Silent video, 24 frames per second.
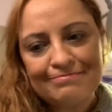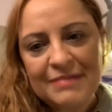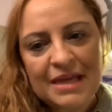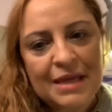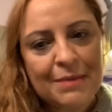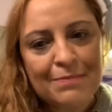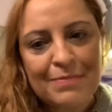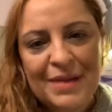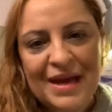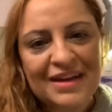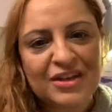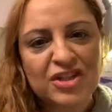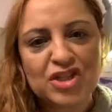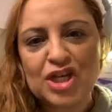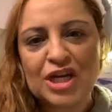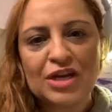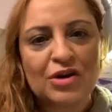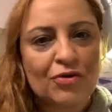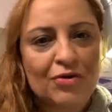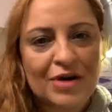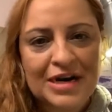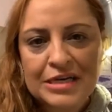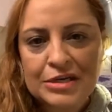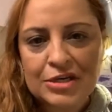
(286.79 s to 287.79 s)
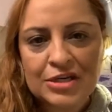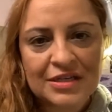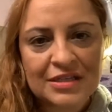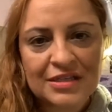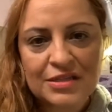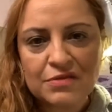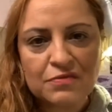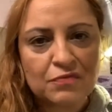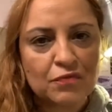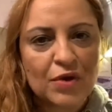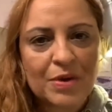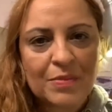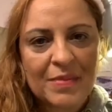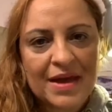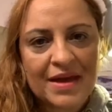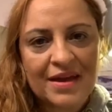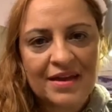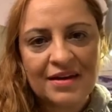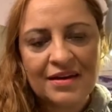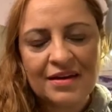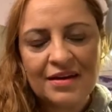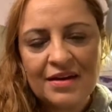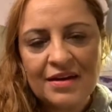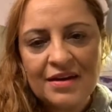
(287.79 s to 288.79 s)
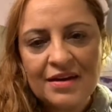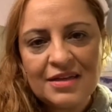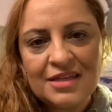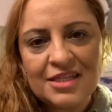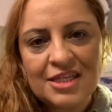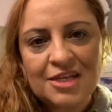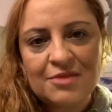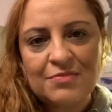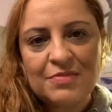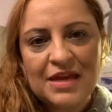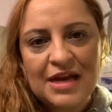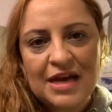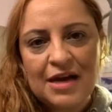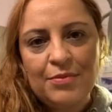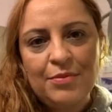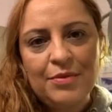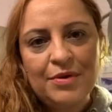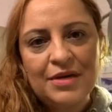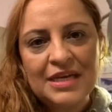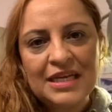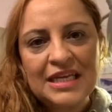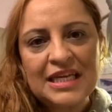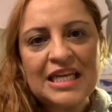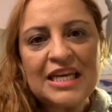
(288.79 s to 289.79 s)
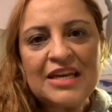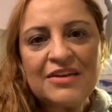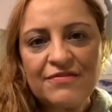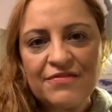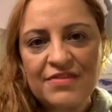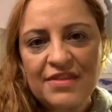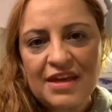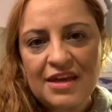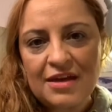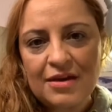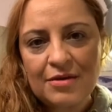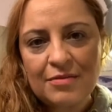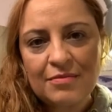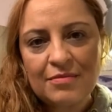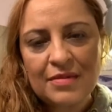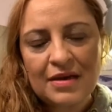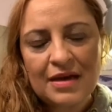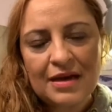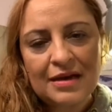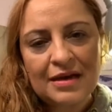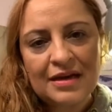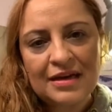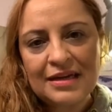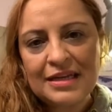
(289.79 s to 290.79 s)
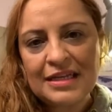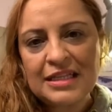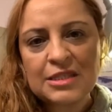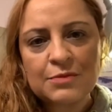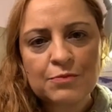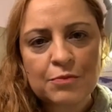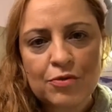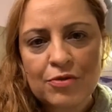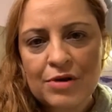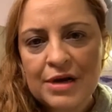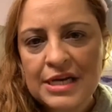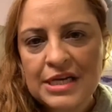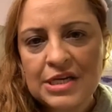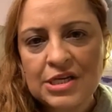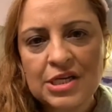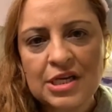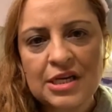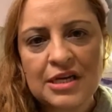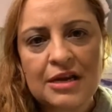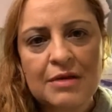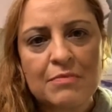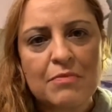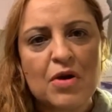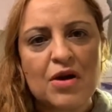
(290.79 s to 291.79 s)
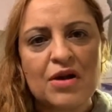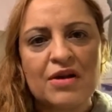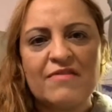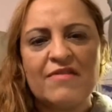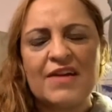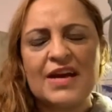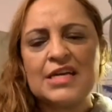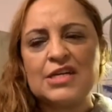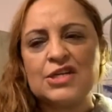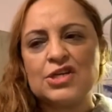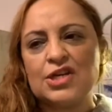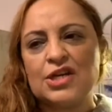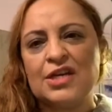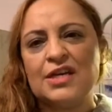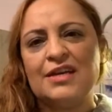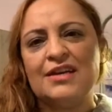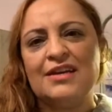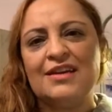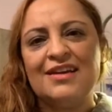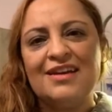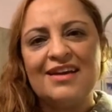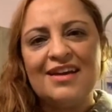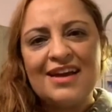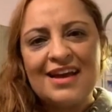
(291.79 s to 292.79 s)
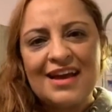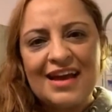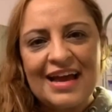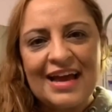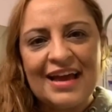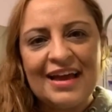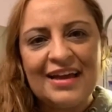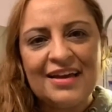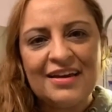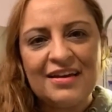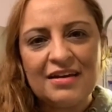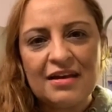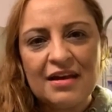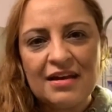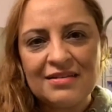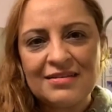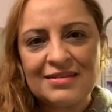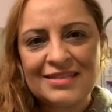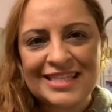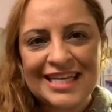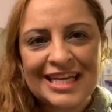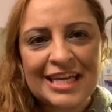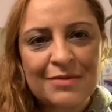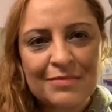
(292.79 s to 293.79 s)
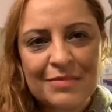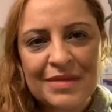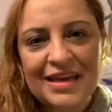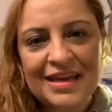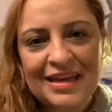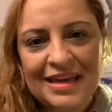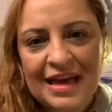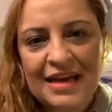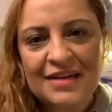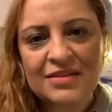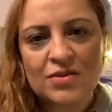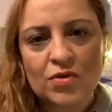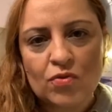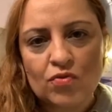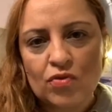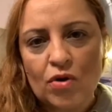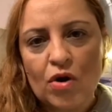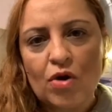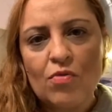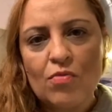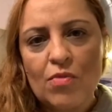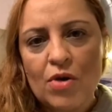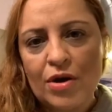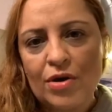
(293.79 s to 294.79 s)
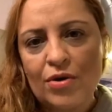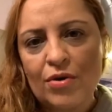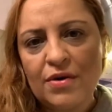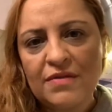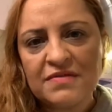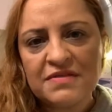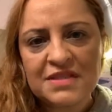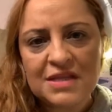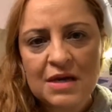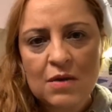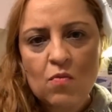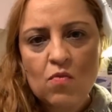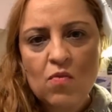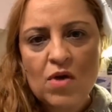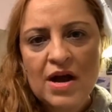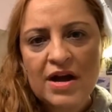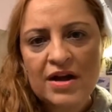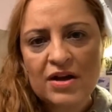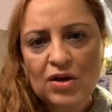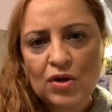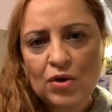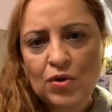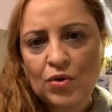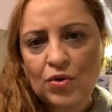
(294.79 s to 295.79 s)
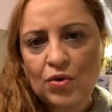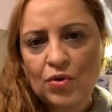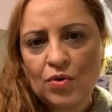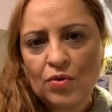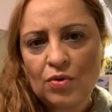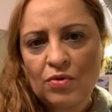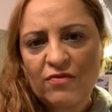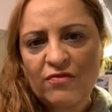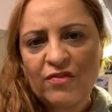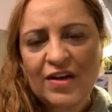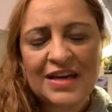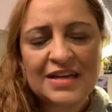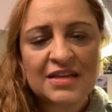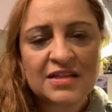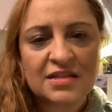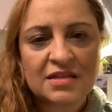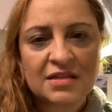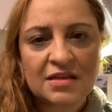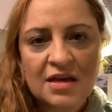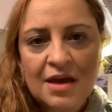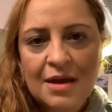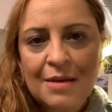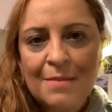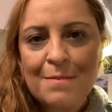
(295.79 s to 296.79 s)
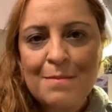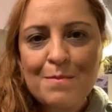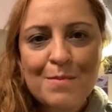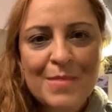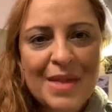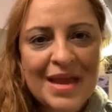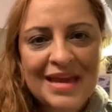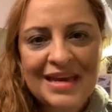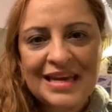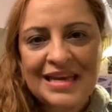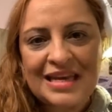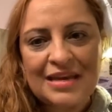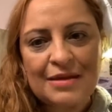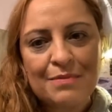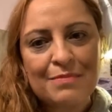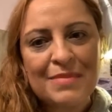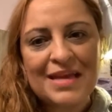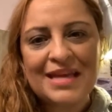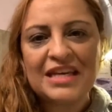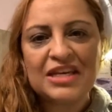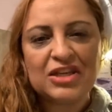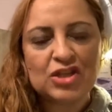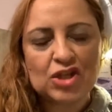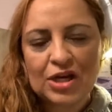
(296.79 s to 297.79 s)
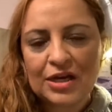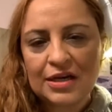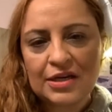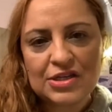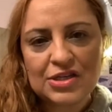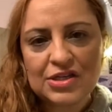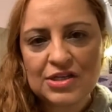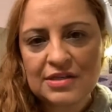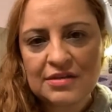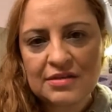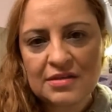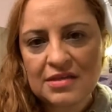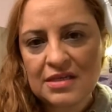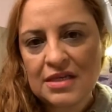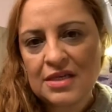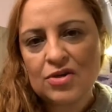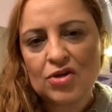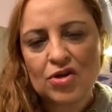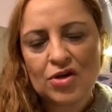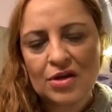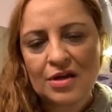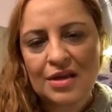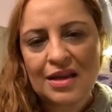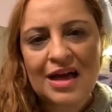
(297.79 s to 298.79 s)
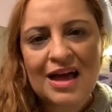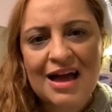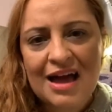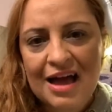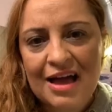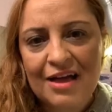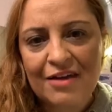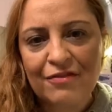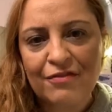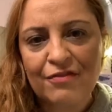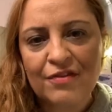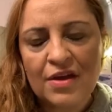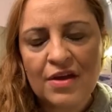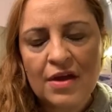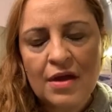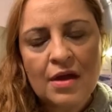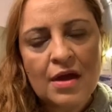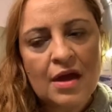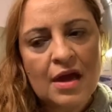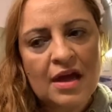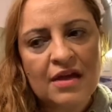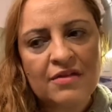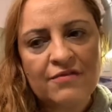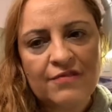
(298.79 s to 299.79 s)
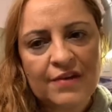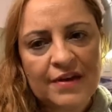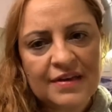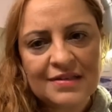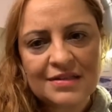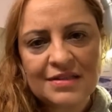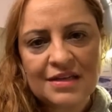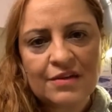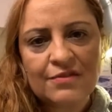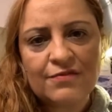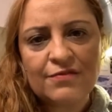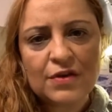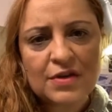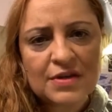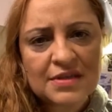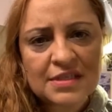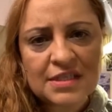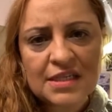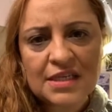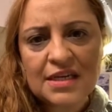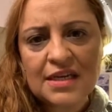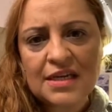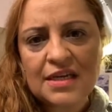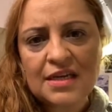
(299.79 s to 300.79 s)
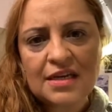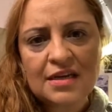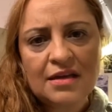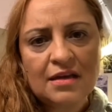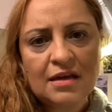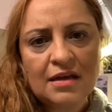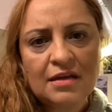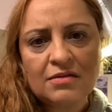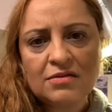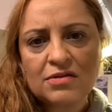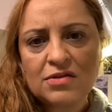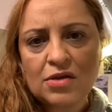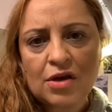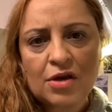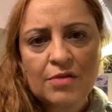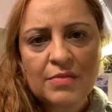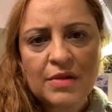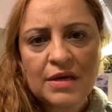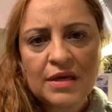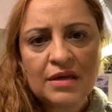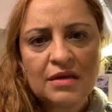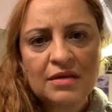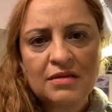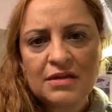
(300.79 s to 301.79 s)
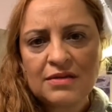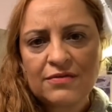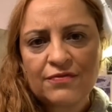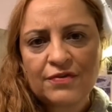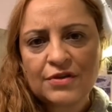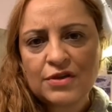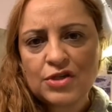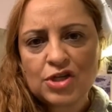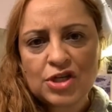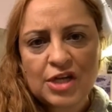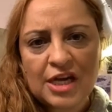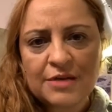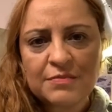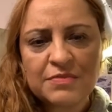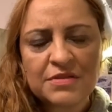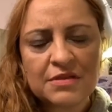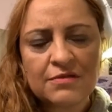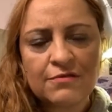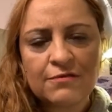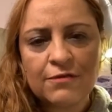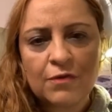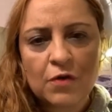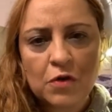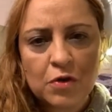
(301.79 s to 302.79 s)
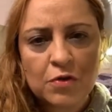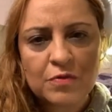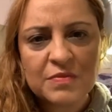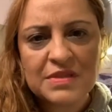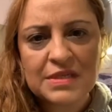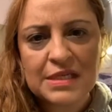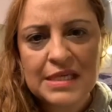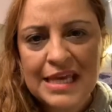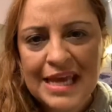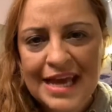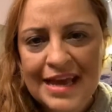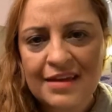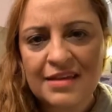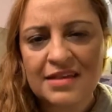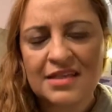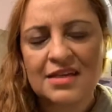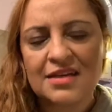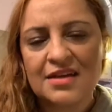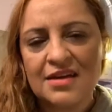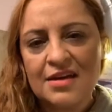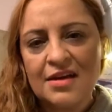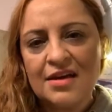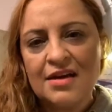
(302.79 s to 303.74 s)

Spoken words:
impact generations of women, to be able to give them inspiration and motivation, and see me as a role model of someone who faced many, many challenges in her life and faced adversity in so many different shapes and forms, yet